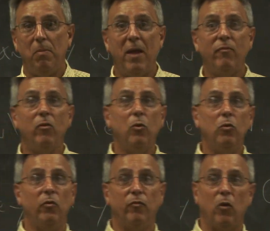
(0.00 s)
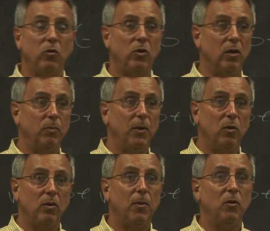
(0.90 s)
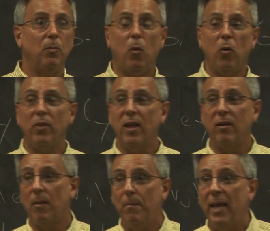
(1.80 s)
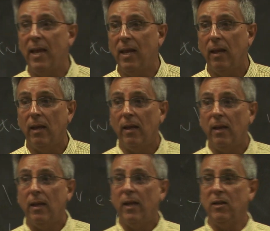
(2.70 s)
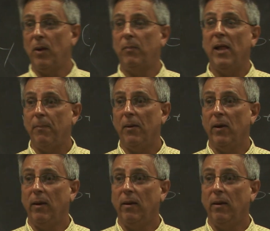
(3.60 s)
Never lose your phone skills because the most important thing to me is my BlackBerry.